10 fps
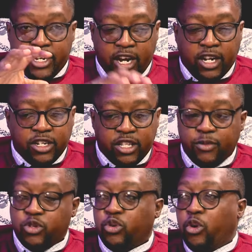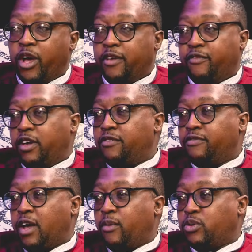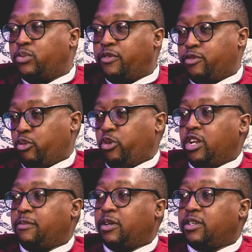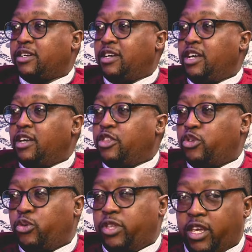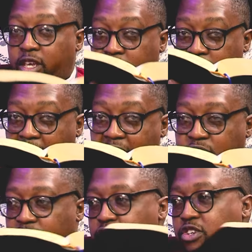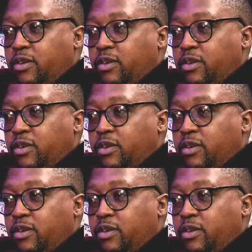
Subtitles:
I challenge them to go and verify what we have spoken about through the eyes of the